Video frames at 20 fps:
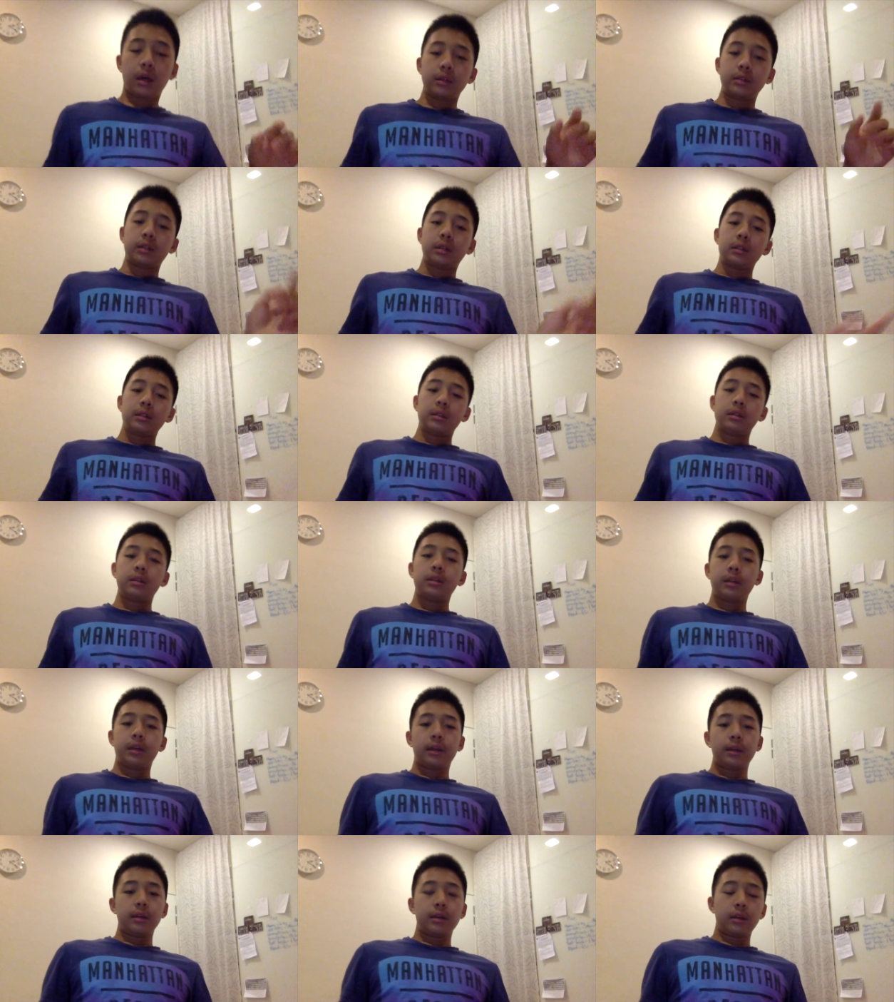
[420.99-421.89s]
Another
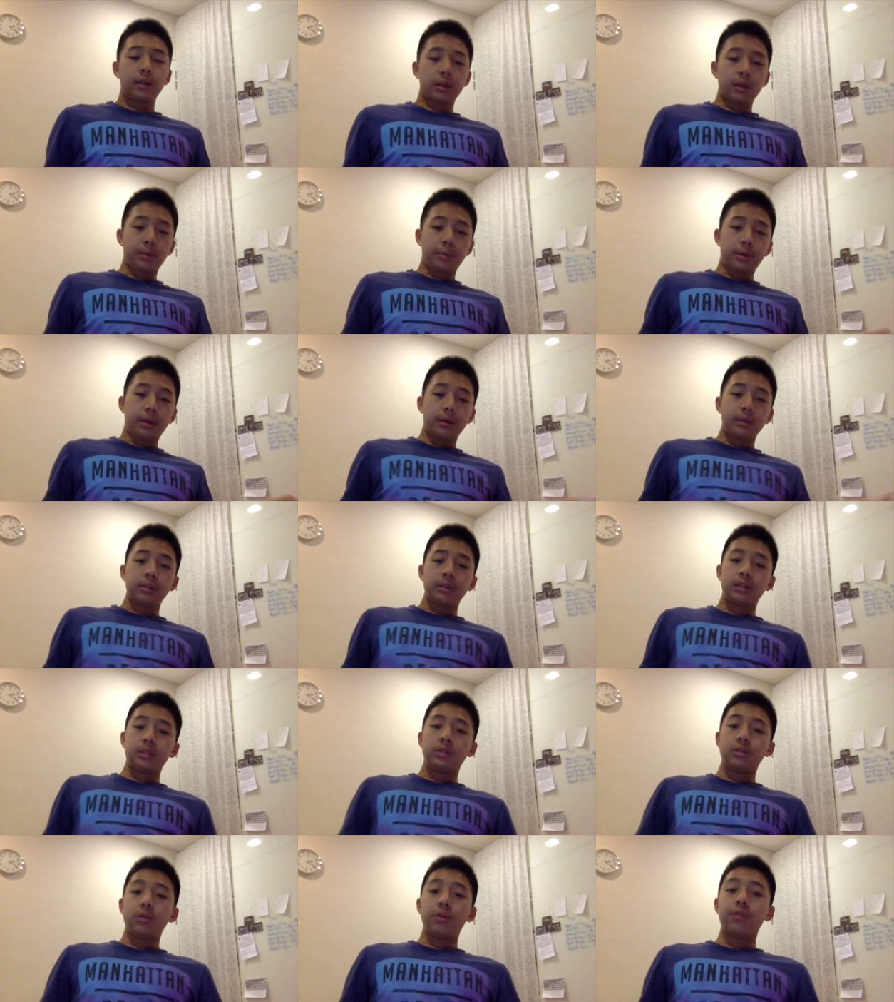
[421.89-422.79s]
thing about
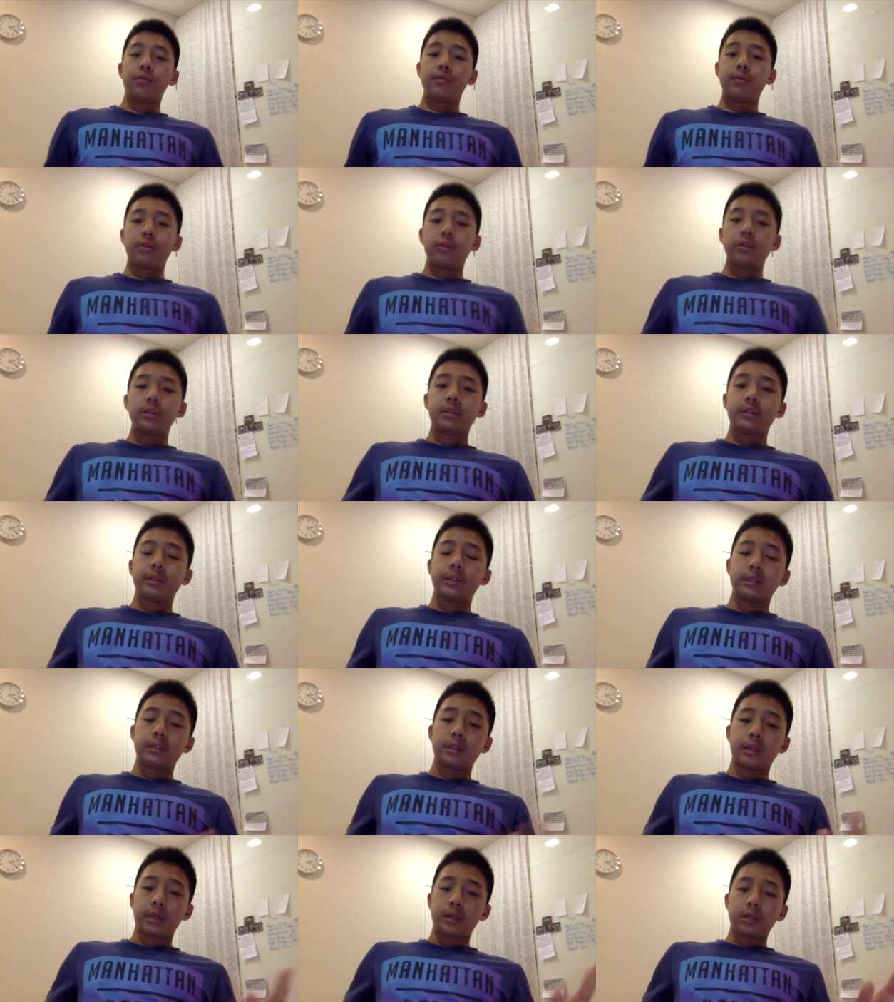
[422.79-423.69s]
this yo flourish
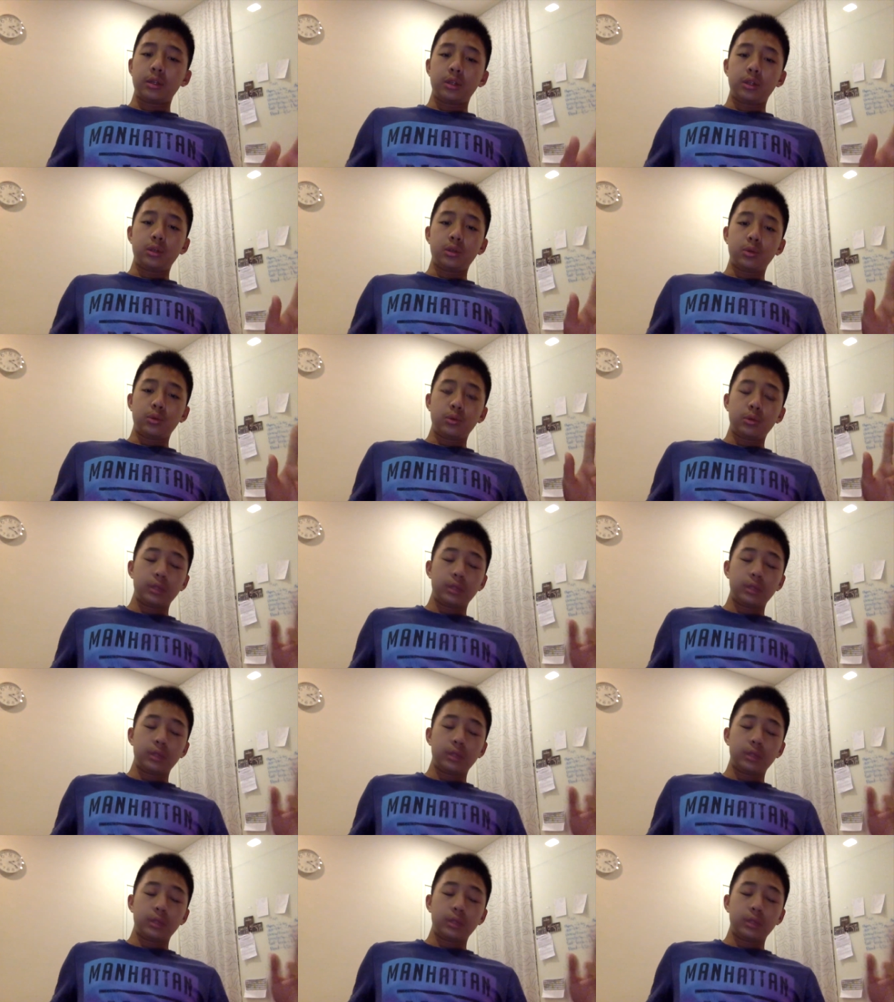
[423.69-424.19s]
is that you